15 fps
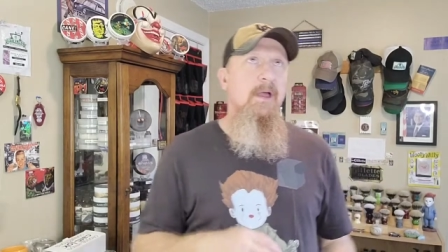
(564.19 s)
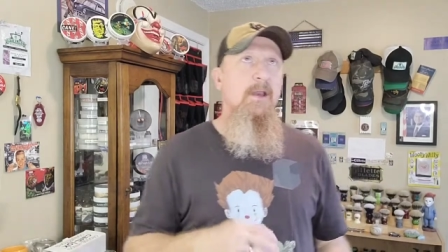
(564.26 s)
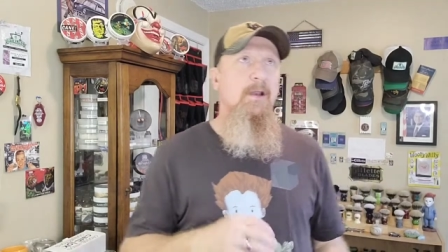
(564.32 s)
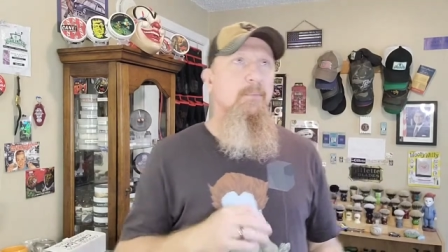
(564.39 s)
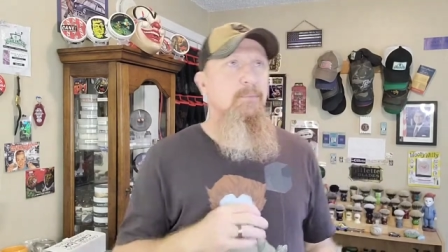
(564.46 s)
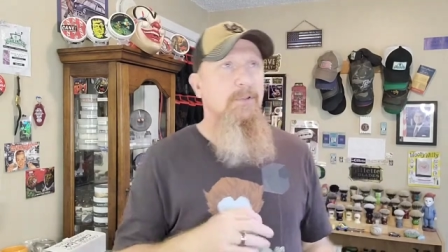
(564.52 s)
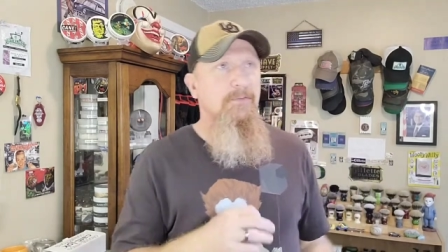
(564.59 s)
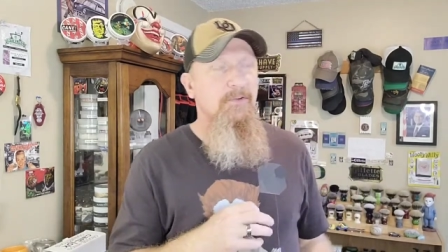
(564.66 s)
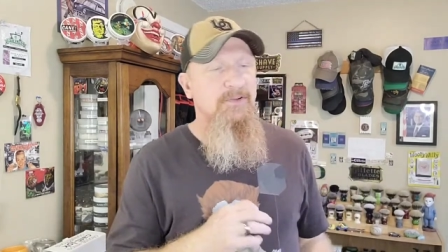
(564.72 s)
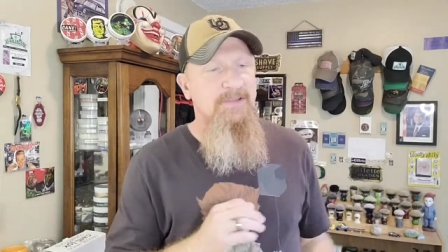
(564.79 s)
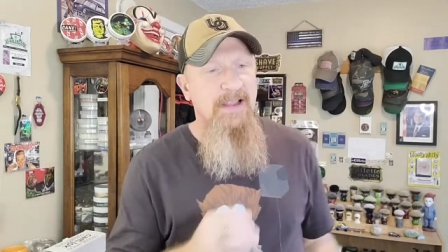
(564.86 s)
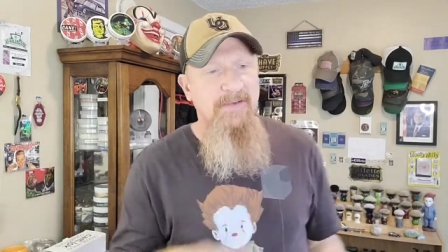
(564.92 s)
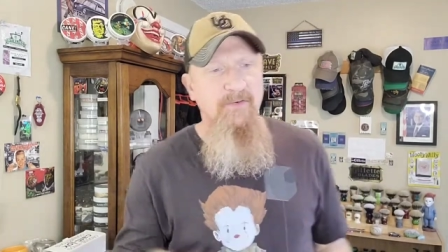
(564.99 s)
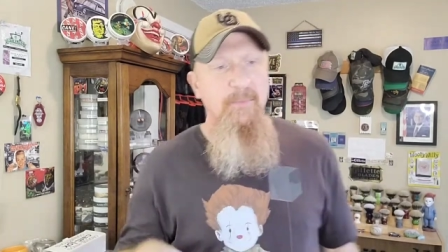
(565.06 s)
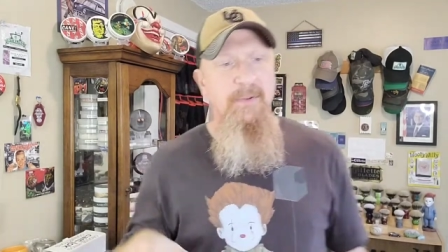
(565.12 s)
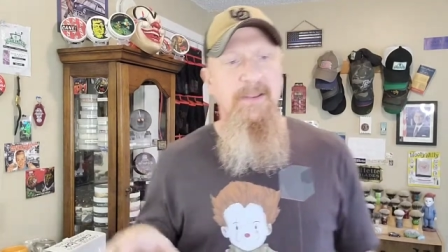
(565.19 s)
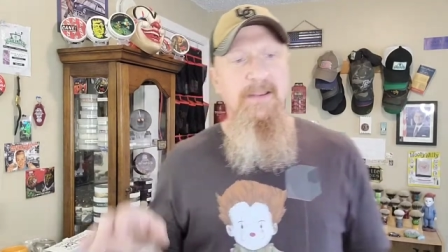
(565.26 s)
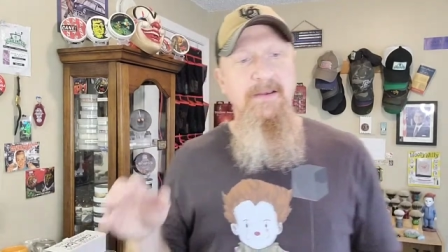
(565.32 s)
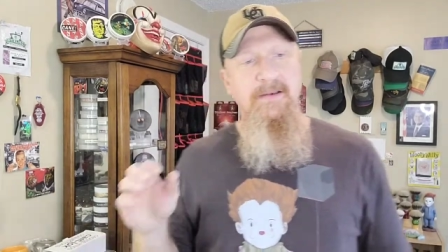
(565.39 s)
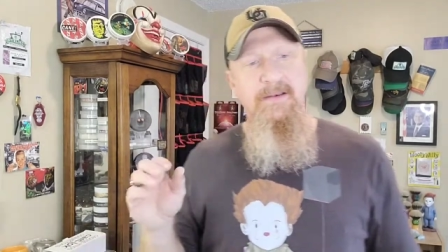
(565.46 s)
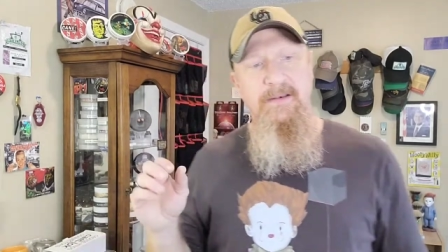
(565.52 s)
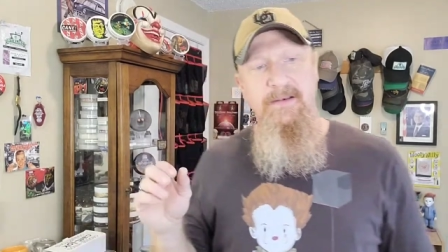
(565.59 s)
I don't believe there's ever
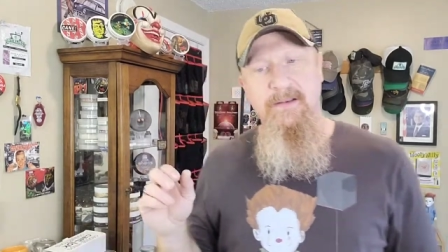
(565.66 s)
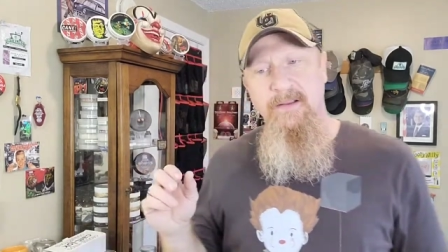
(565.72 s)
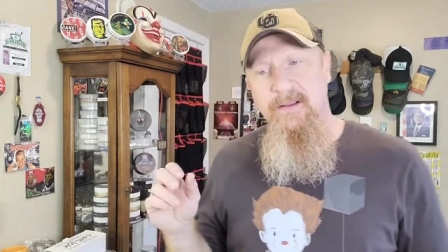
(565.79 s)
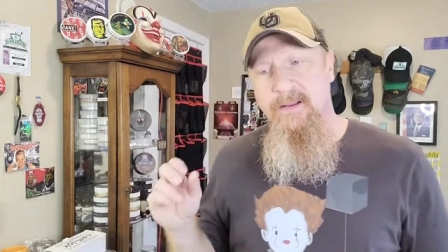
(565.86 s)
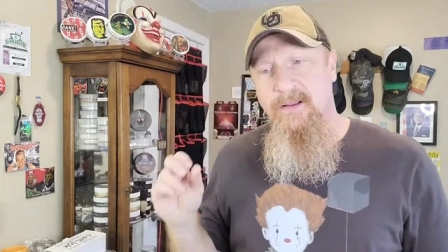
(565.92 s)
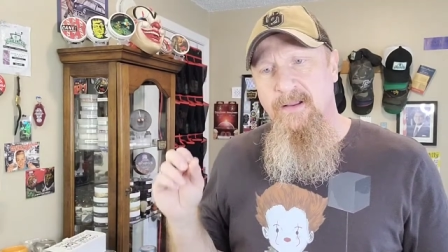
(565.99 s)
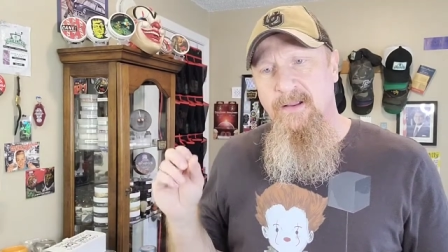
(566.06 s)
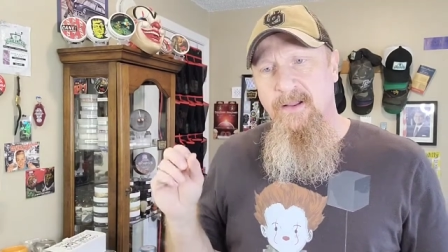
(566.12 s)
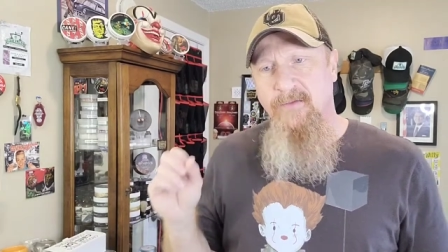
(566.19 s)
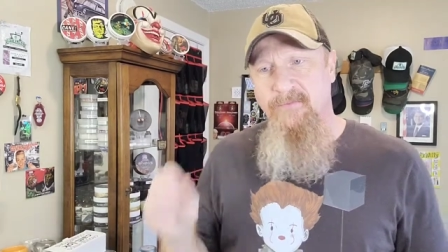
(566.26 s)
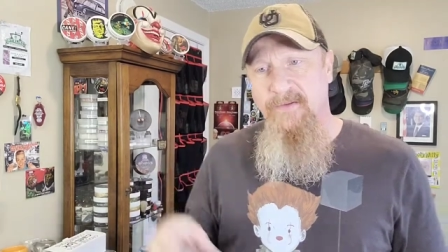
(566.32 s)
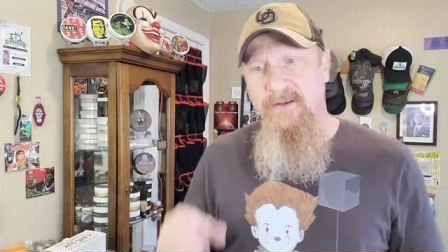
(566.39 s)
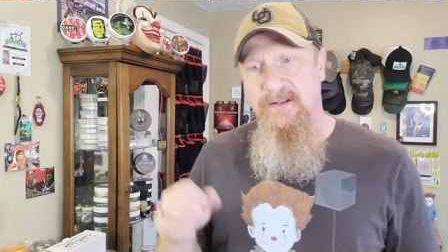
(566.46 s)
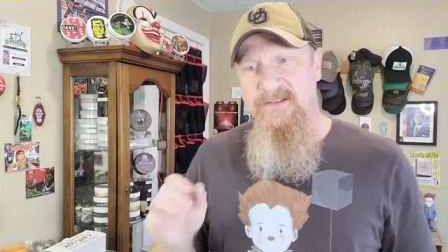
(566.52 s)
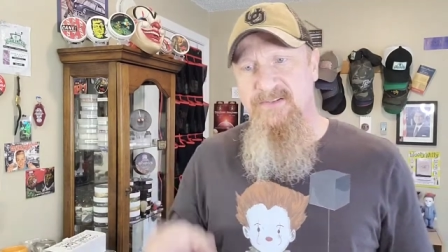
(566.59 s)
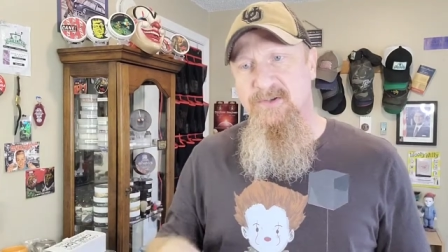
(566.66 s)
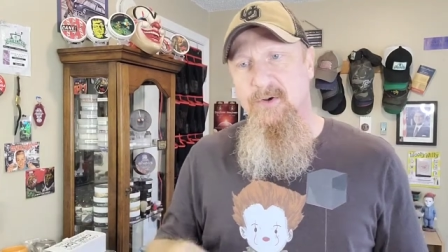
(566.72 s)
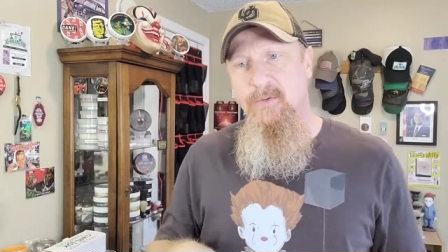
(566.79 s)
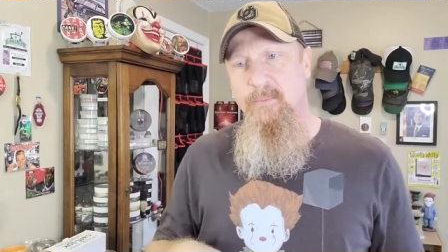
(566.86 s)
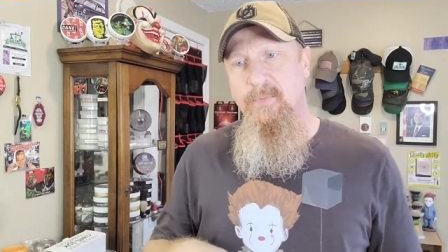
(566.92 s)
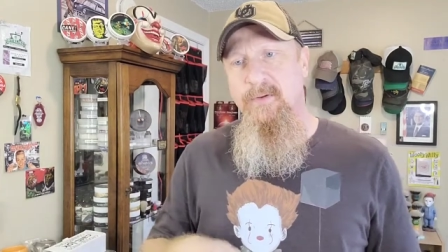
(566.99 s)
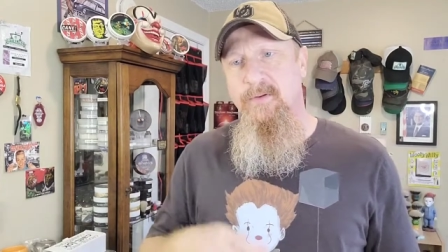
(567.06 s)
been a Phoenix
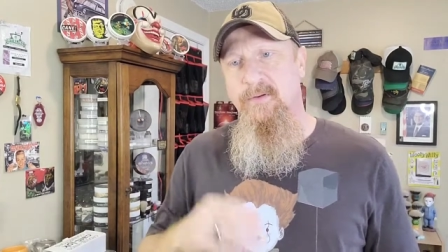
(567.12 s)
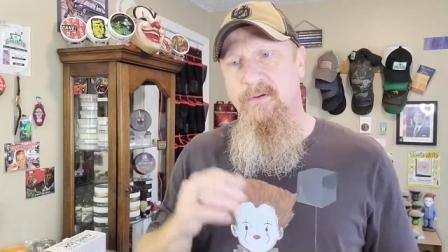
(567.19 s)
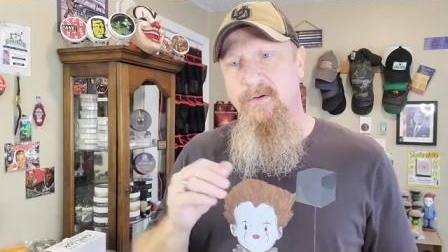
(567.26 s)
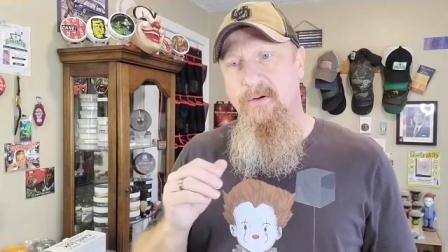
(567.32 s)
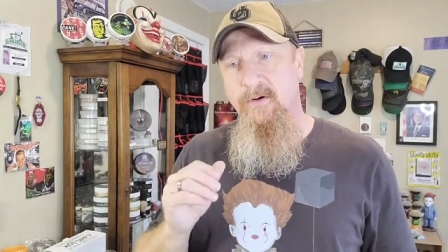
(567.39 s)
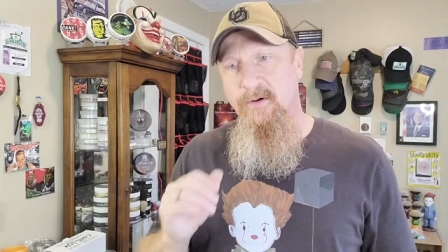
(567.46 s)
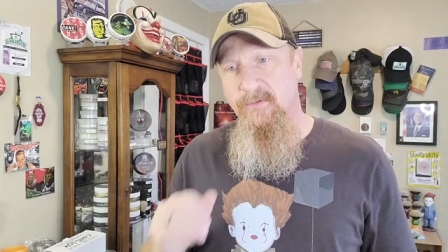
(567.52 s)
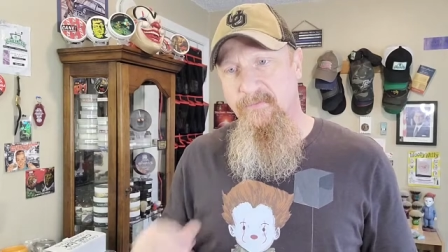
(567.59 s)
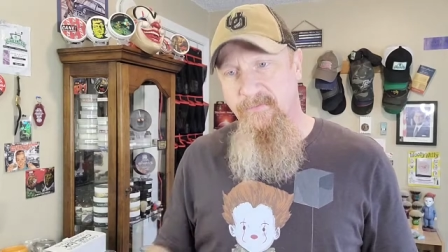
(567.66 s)
soap or